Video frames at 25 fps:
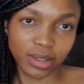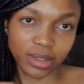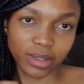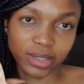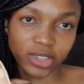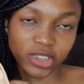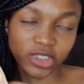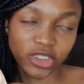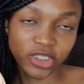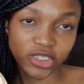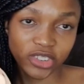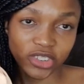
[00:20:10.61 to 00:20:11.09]

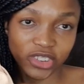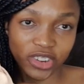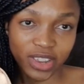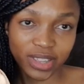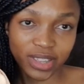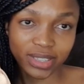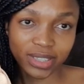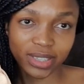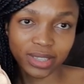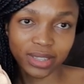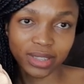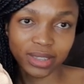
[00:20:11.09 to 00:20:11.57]

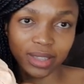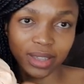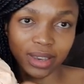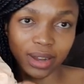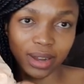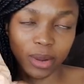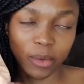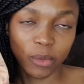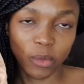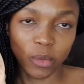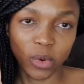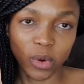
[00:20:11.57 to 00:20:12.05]
t-shirts that
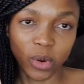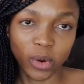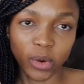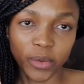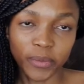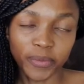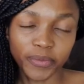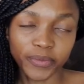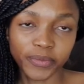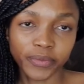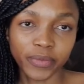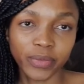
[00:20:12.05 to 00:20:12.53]
I wore.
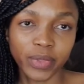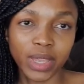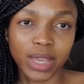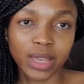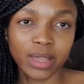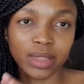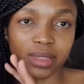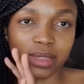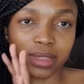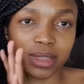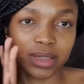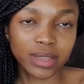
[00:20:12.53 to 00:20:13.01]

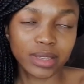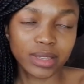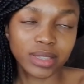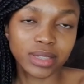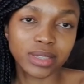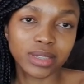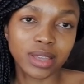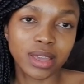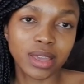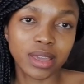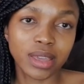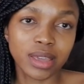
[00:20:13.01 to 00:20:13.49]
This
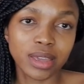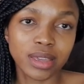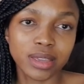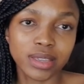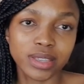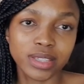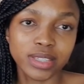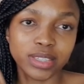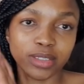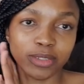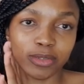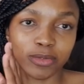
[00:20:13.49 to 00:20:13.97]

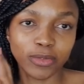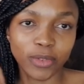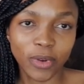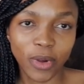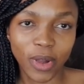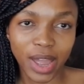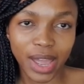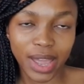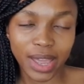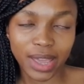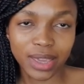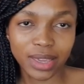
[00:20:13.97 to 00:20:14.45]
is for
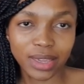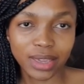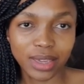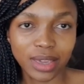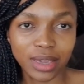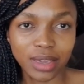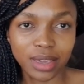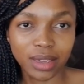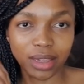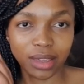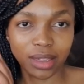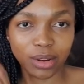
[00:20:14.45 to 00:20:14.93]

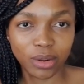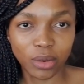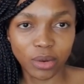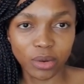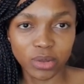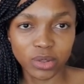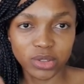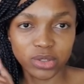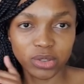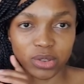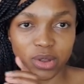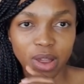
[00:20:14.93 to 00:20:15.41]
hiking and
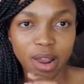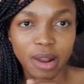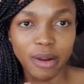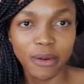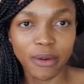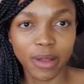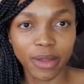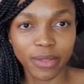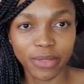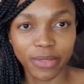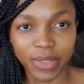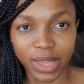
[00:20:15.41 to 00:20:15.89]
also
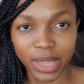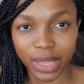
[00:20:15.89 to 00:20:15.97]
around the